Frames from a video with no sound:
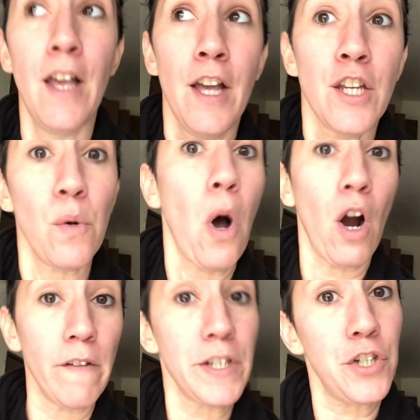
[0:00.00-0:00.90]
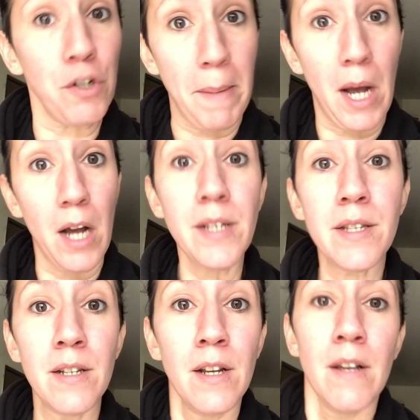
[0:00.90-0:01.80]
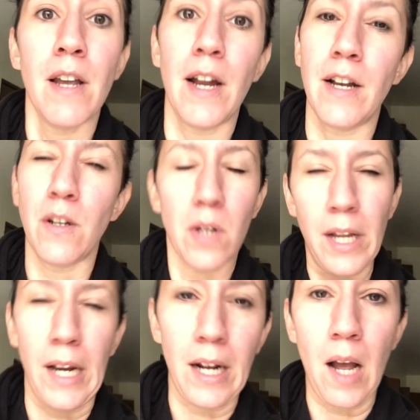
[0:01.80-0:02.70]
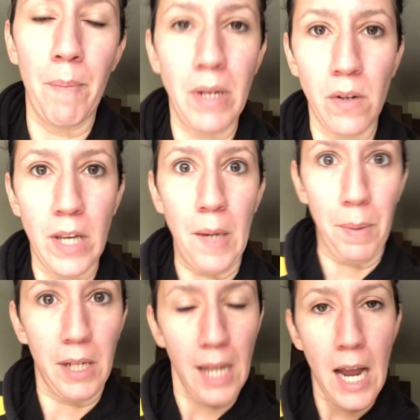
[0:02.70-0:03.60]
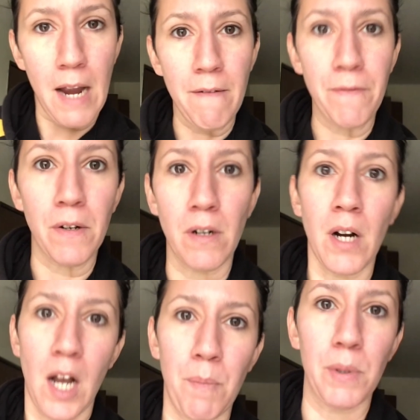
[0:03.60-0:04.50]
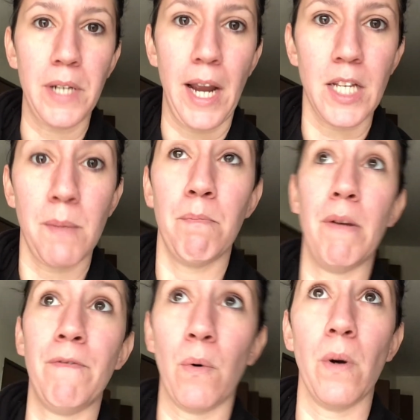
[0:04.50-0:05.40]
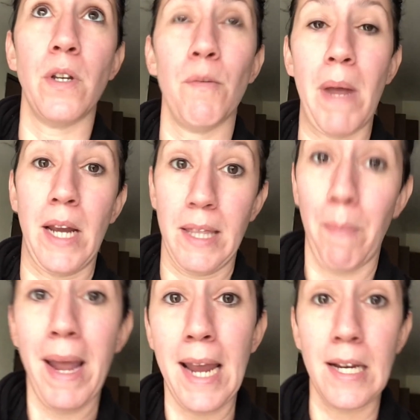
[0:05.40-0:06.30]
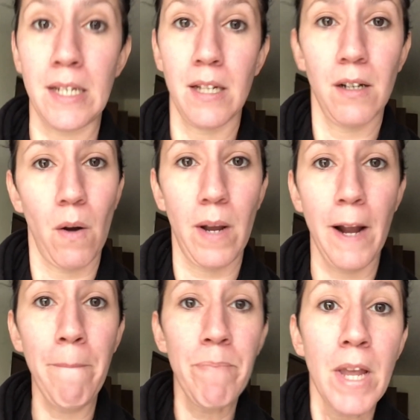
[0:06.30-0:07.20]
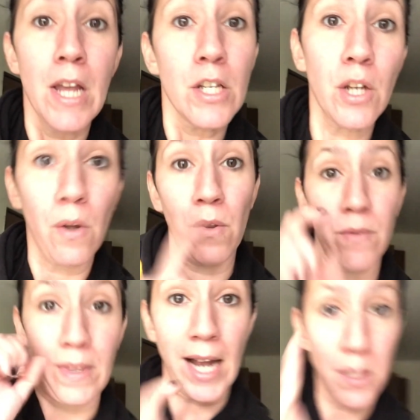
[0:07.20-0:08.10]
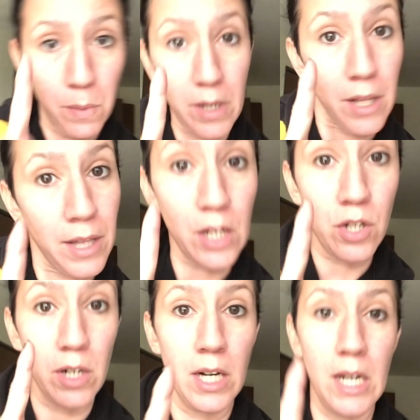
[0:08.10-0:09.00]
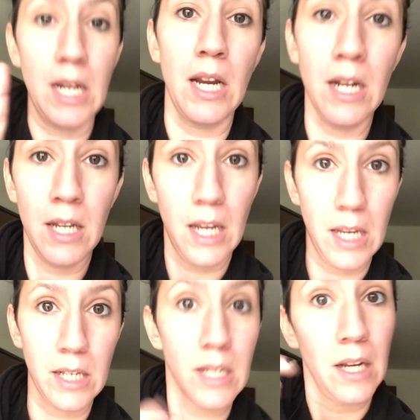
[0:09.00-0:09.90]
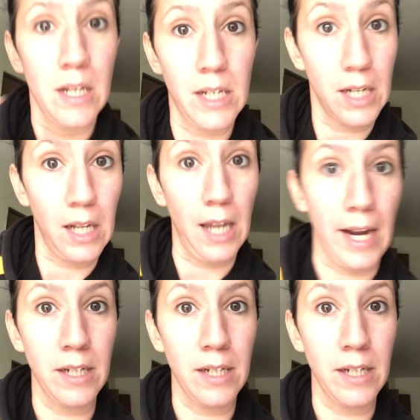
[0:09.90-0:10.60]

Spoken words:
you harvest your moss and you clean it up and you keep it alive for a couple days before you make the paint. Okay, so that's one of the things you're going to need, is to collect